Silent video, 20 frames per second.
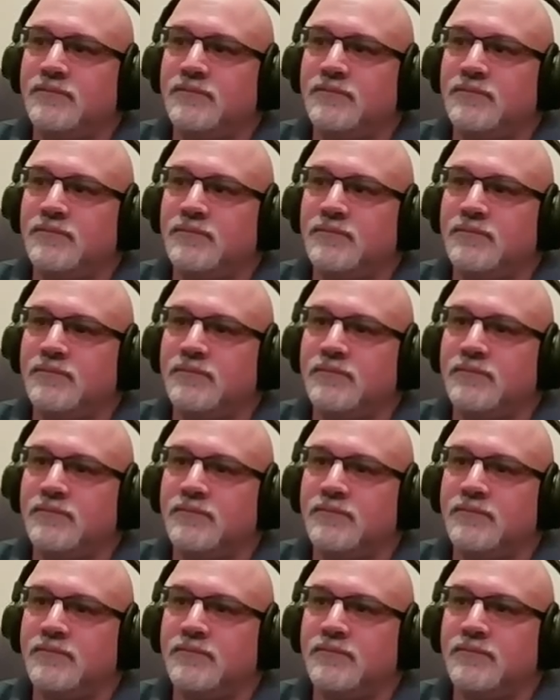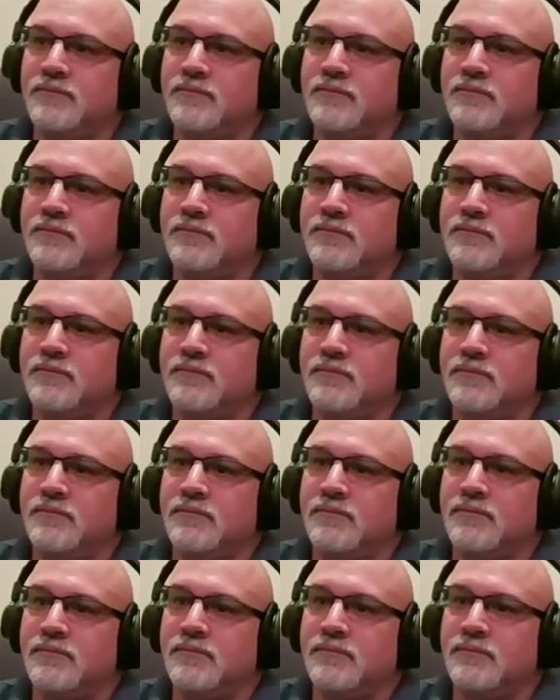
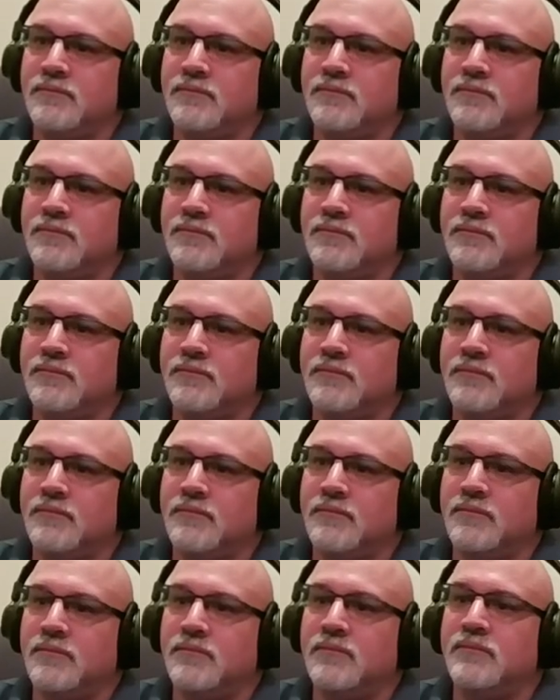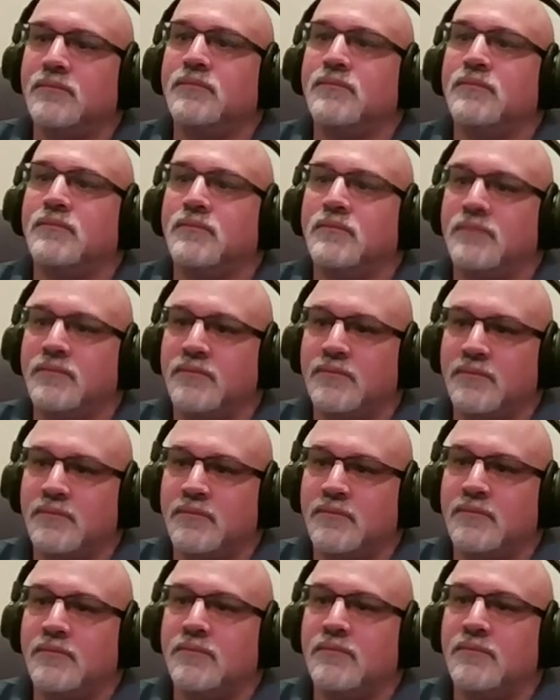
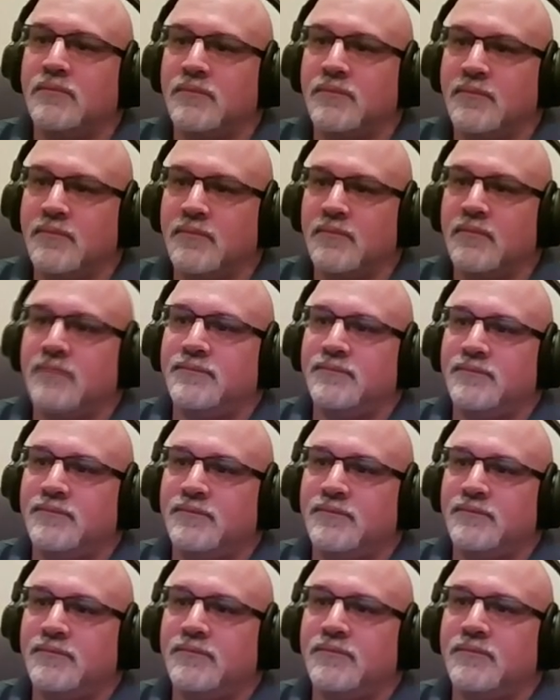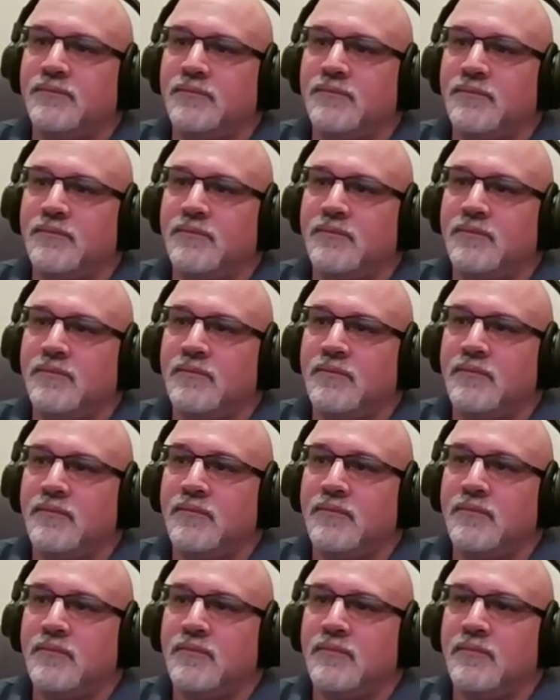
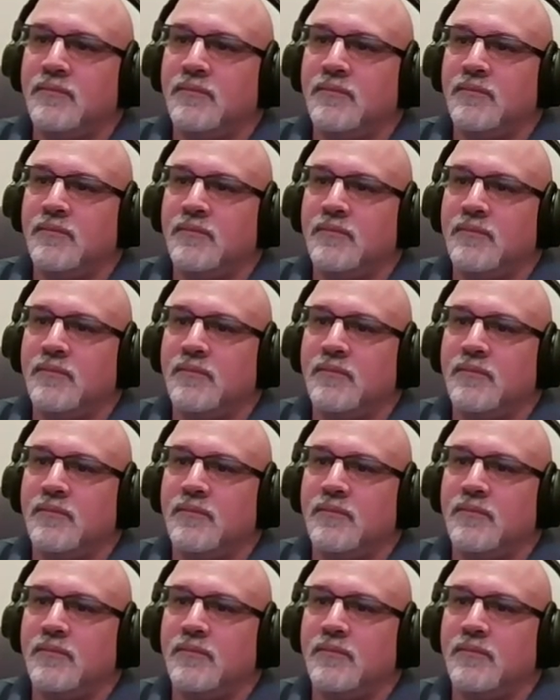No words are spoken by the person on screen.